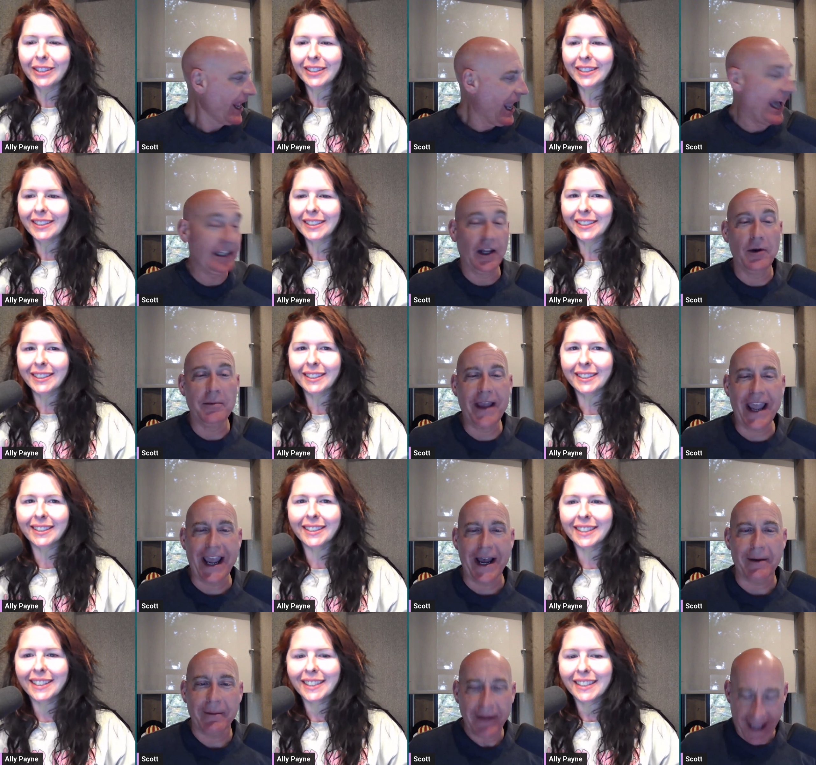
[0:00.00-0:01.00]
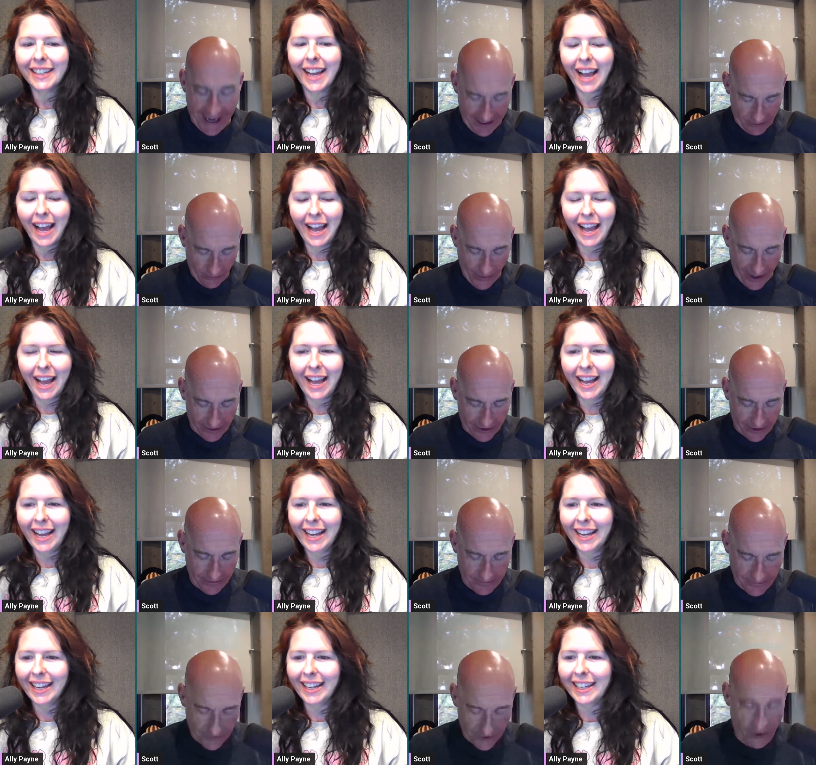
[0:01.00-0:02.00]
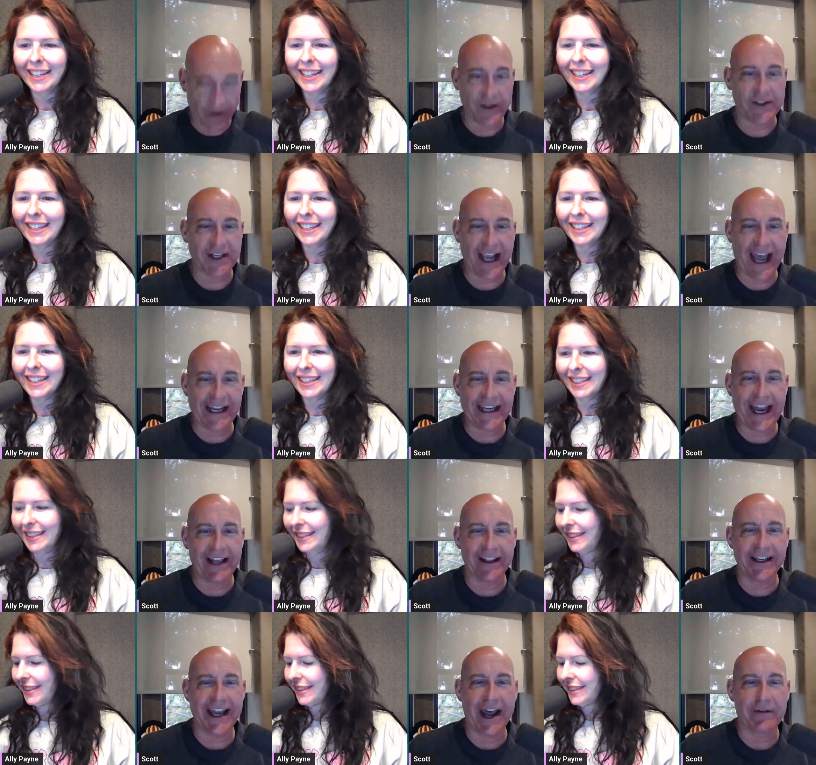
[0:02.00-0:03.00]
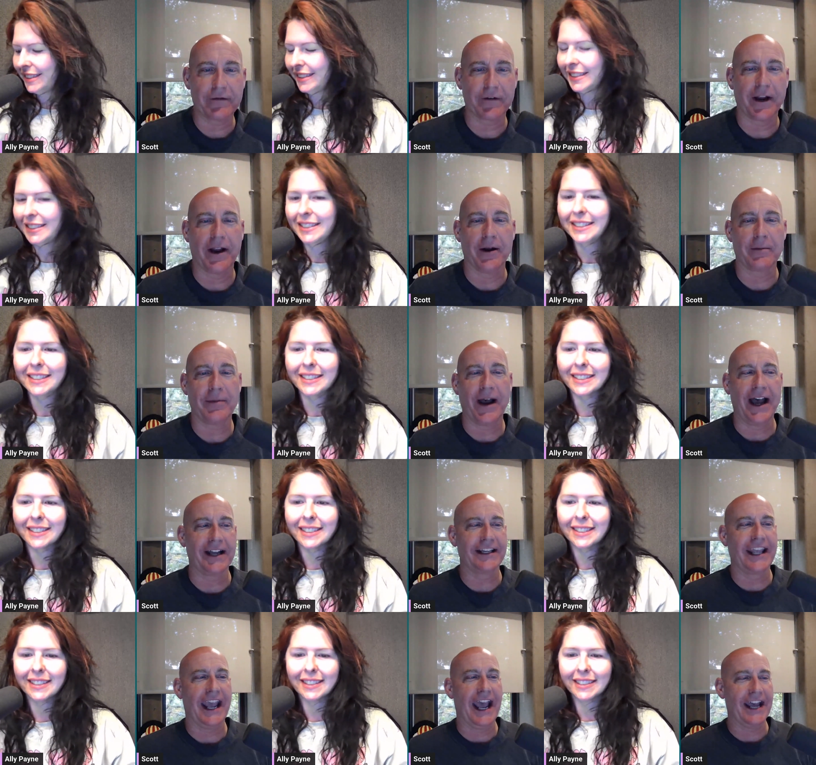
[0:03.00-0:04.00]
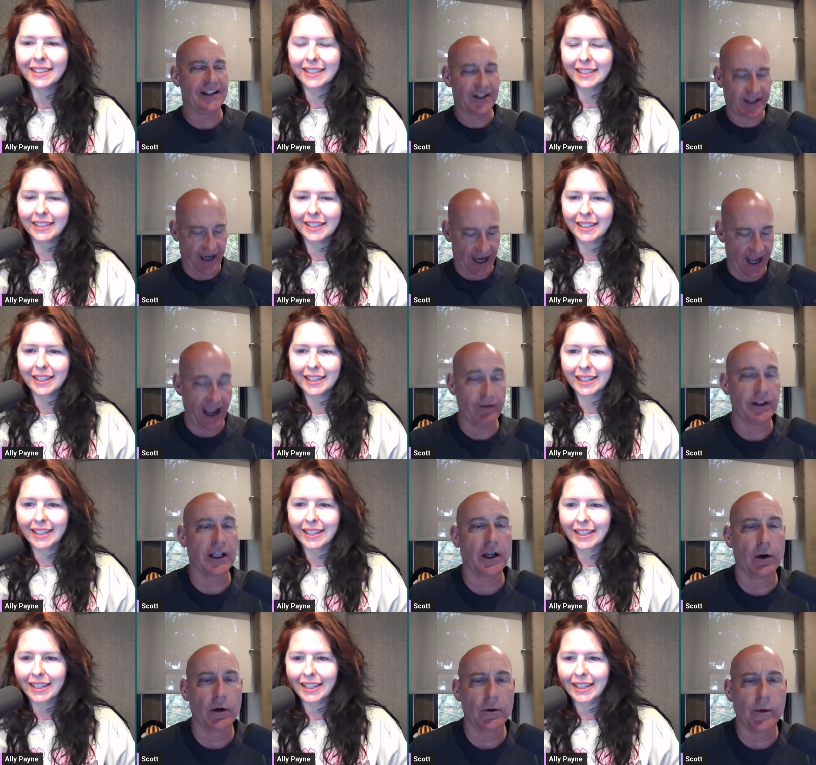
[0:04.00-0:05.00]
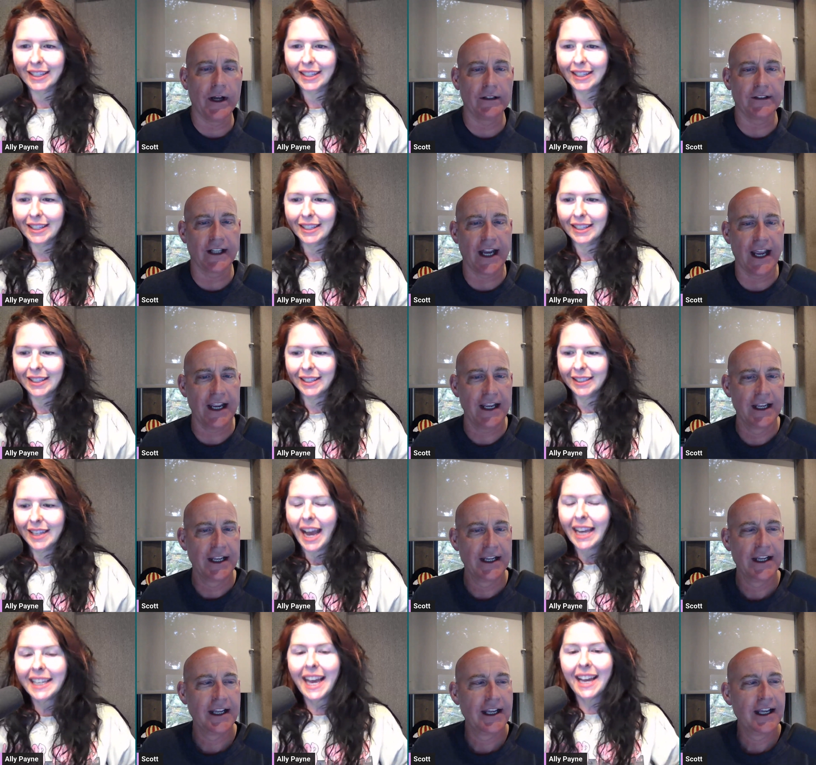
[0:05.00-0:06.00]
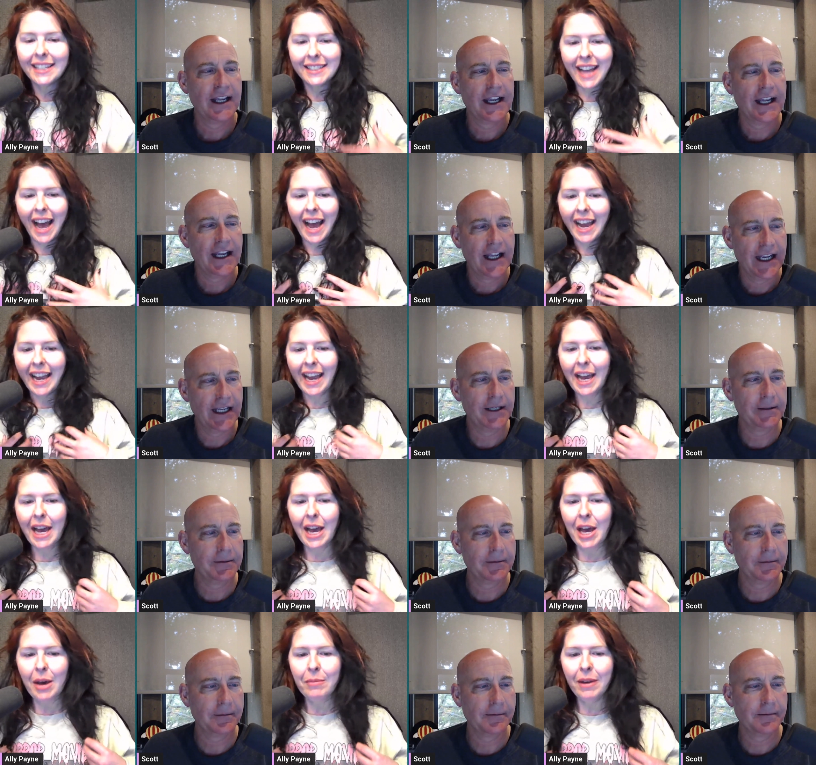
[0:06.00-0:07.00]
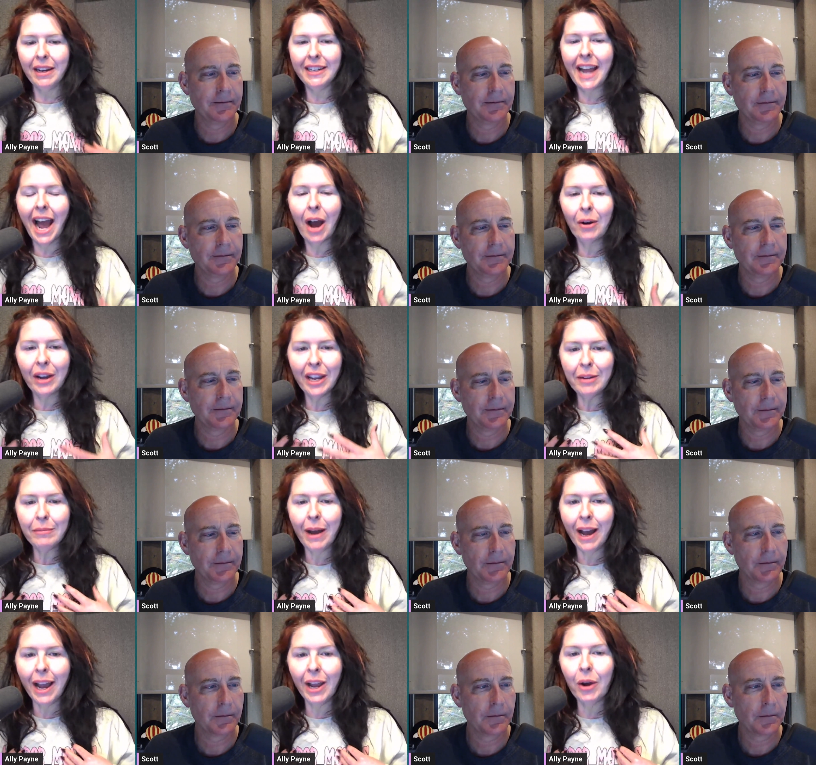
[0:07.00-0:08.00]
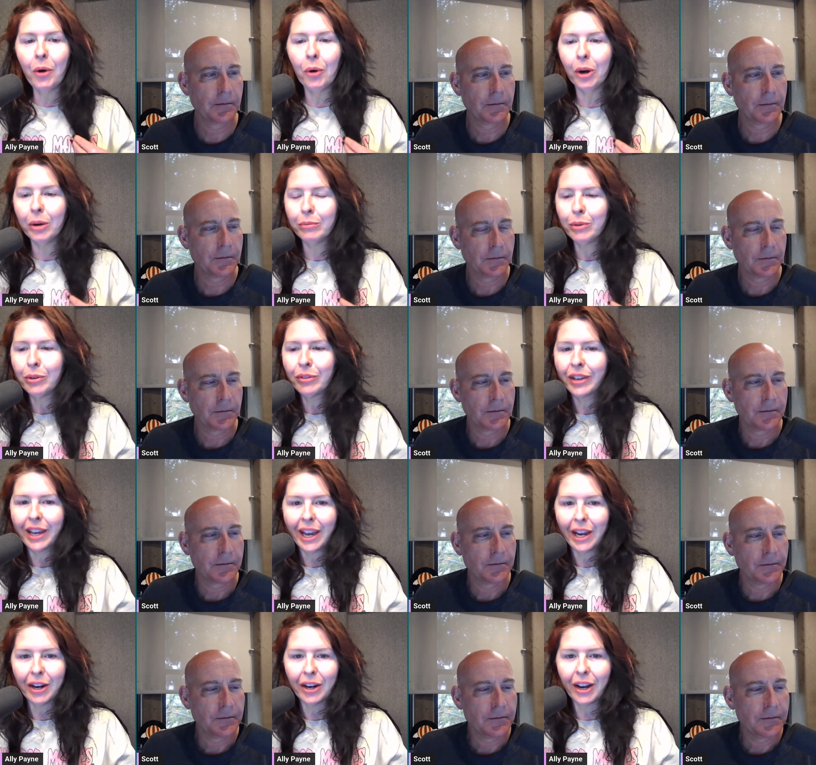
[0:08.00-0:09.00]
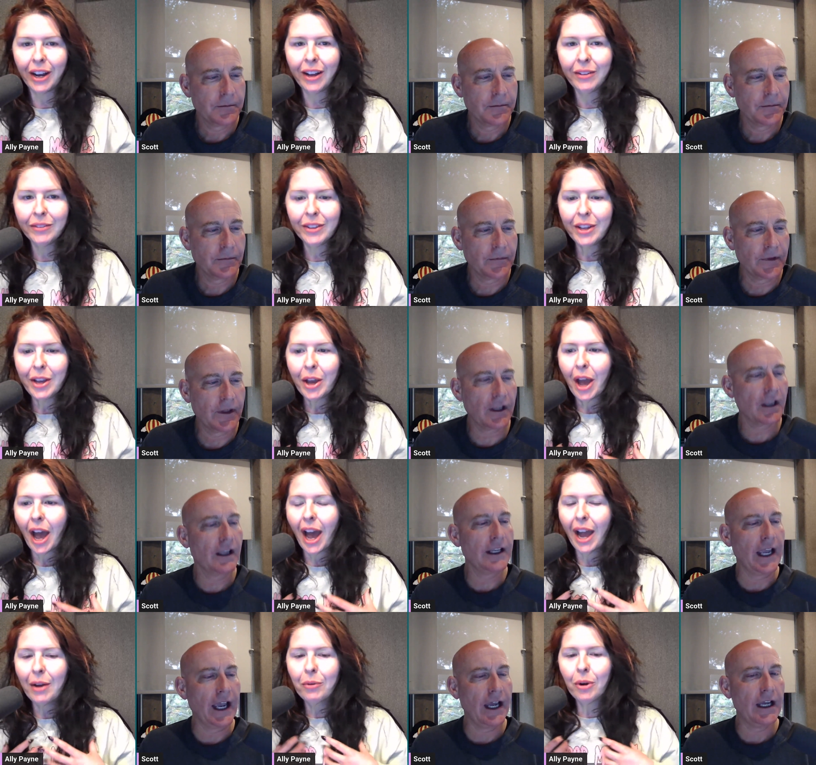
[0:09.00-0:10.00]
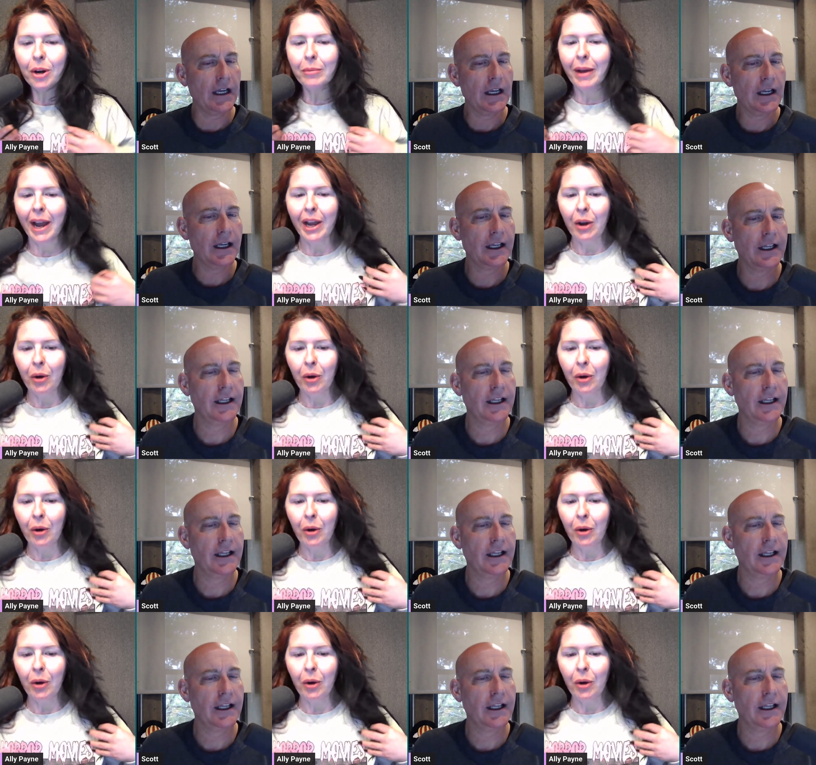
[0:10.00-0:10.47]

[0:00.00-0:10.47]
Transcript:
Speaker 1: Hello, ma'am. And welcome to the Scott and Ally Not for Air podcast. Uh, everything going well today?
Speaker 2: Yes, I am now in my horror movie era. Yeah. I wore my